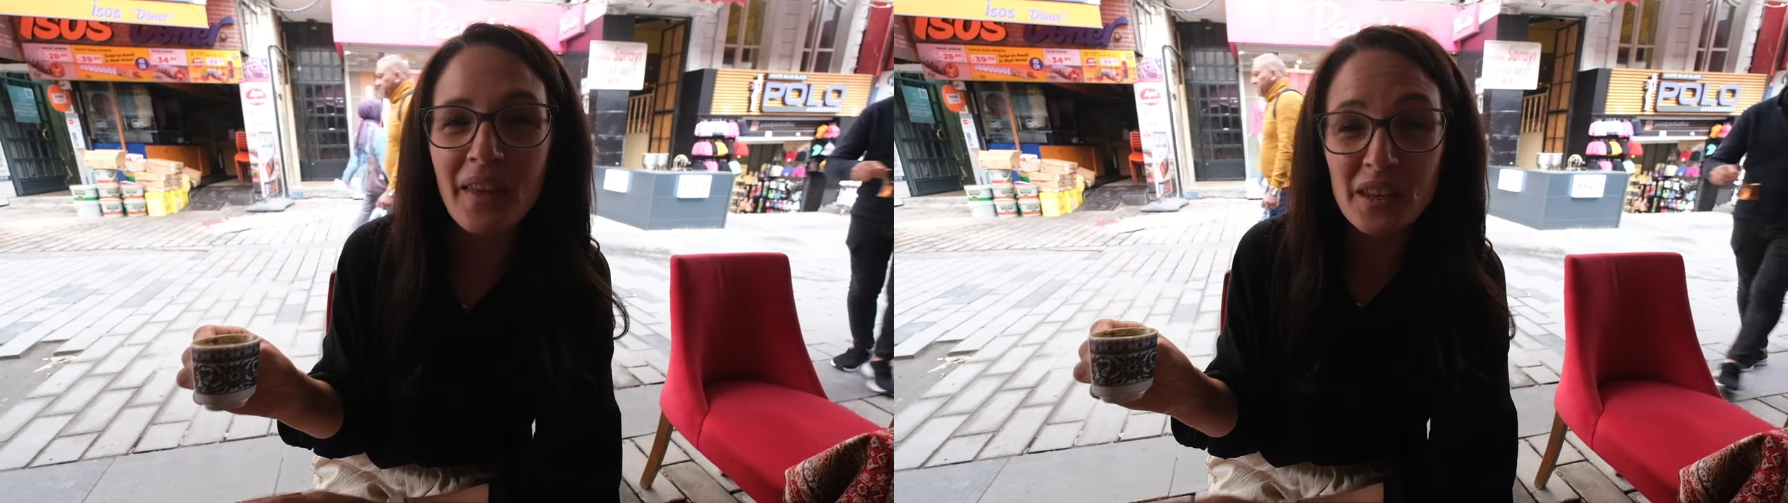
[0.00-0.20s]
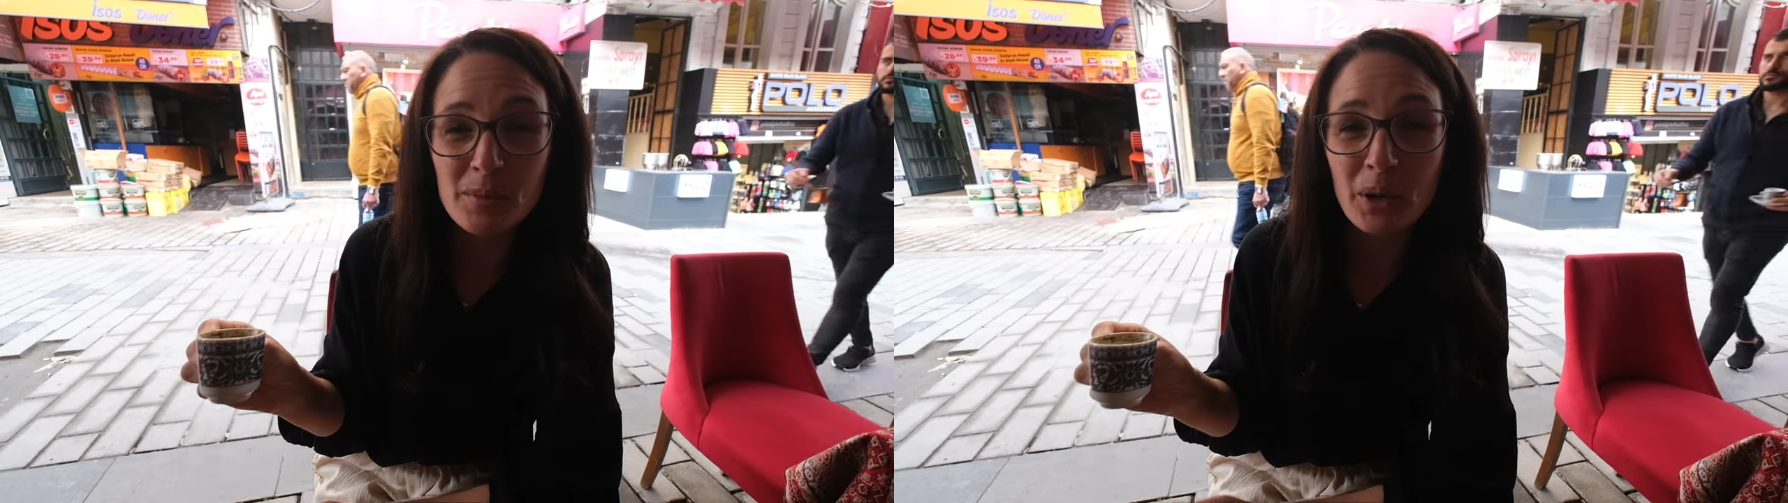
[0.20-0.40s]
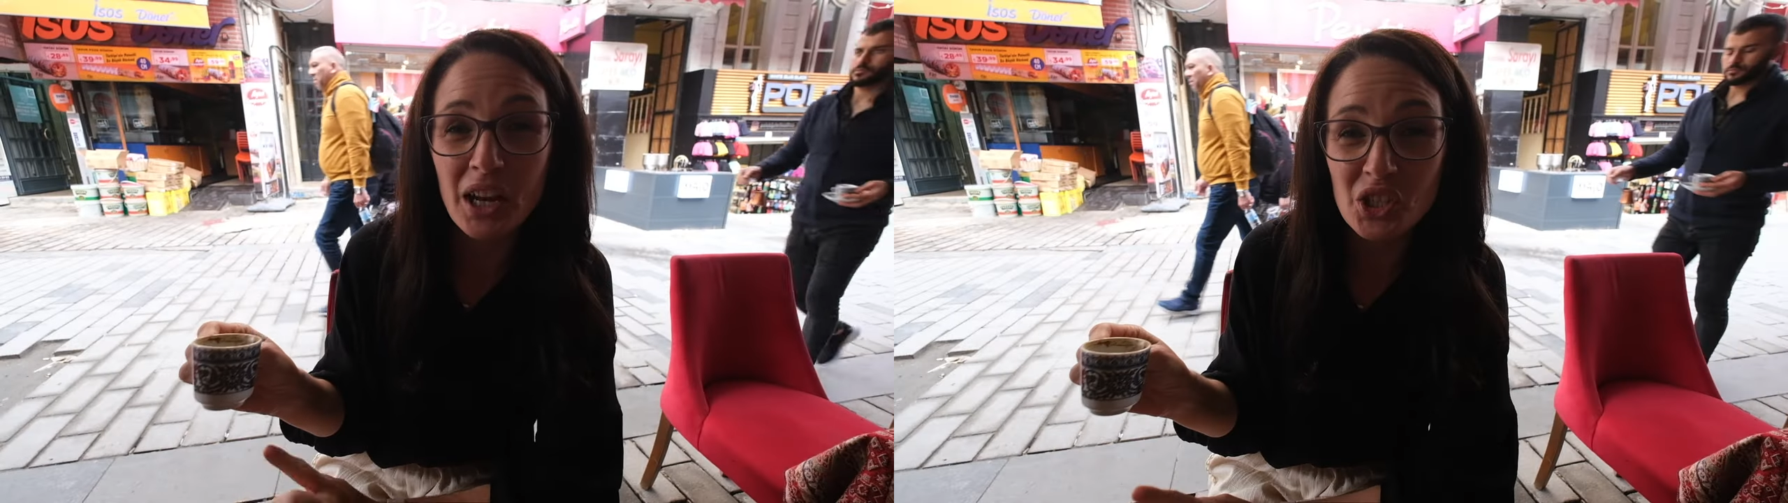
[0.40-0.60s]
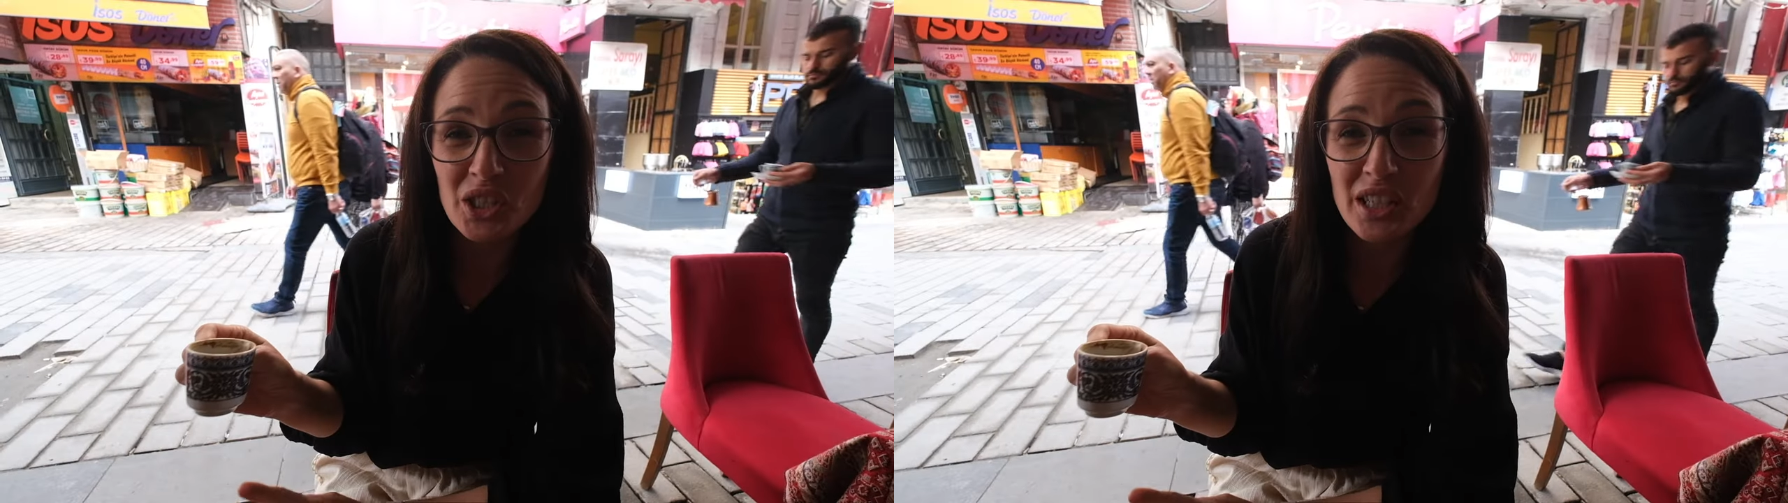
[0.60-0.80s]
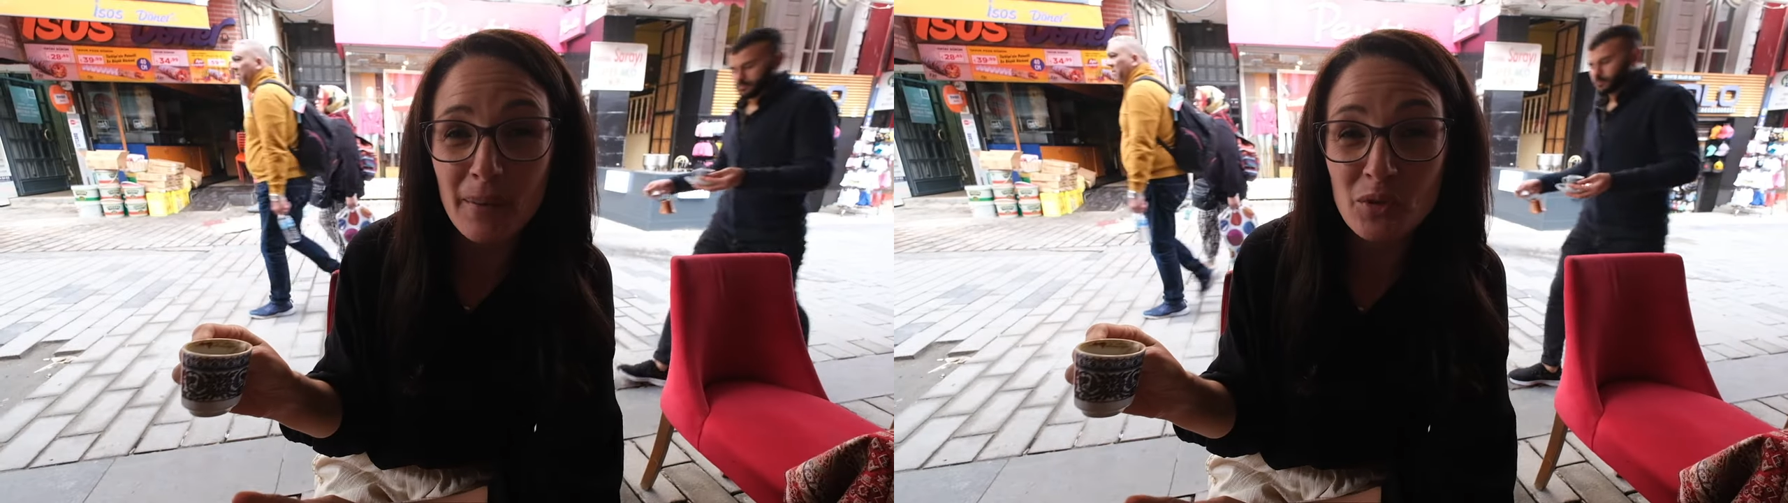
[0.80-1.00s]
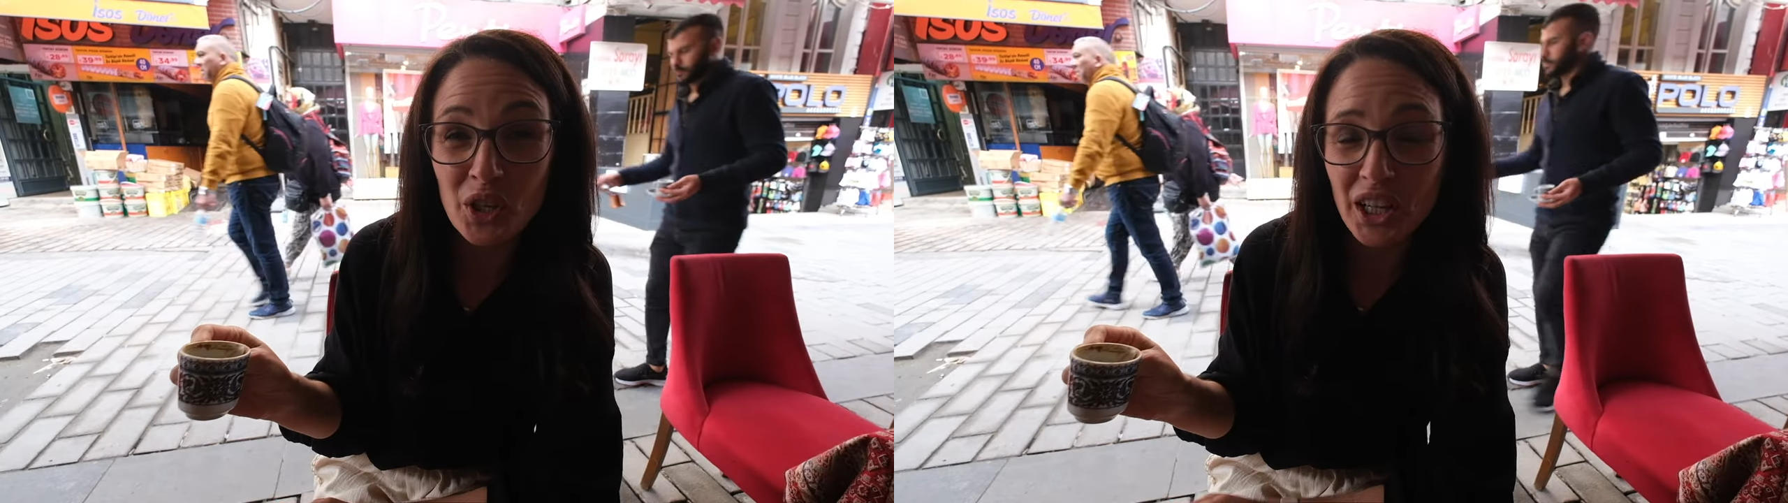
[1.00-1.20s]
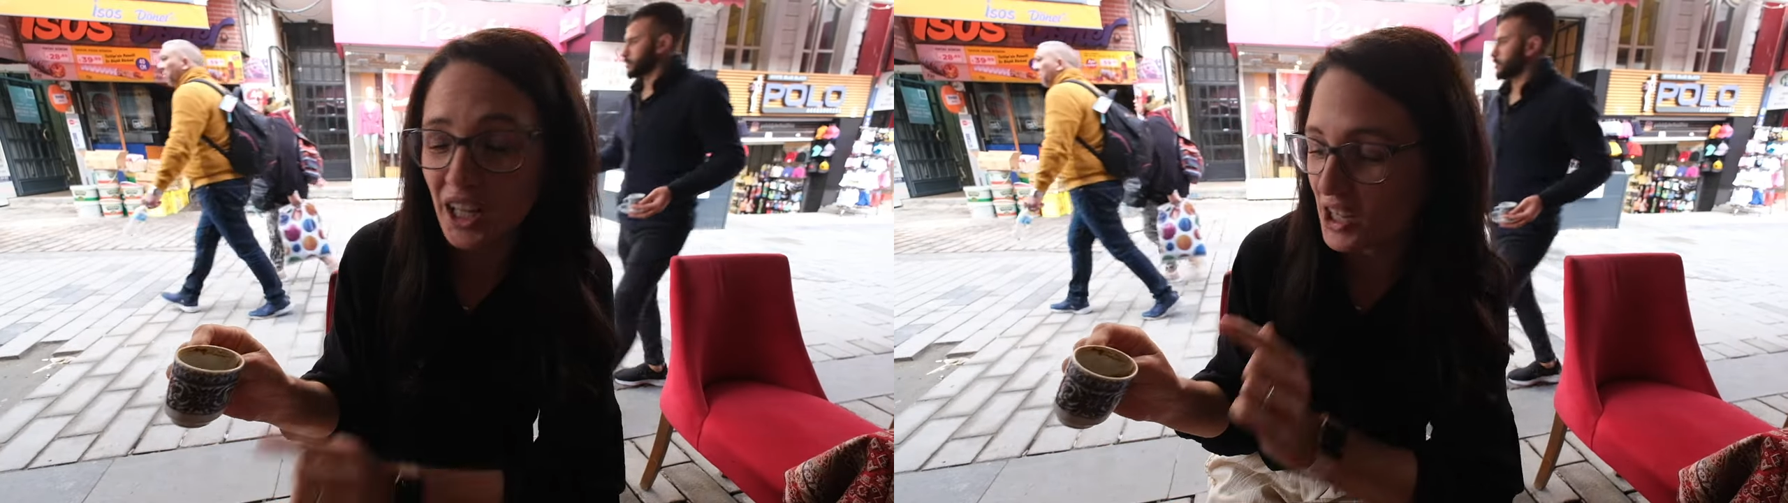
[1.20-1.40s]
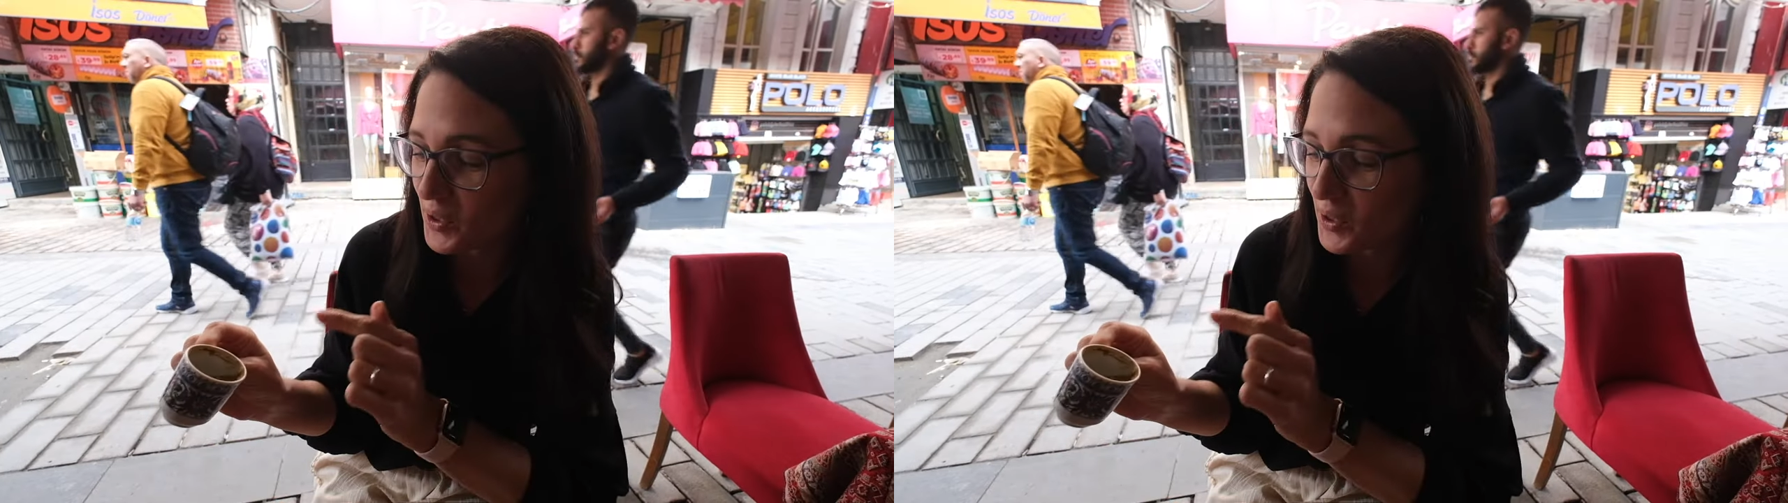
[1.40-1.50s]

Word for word: At this point, I should stop drinking it.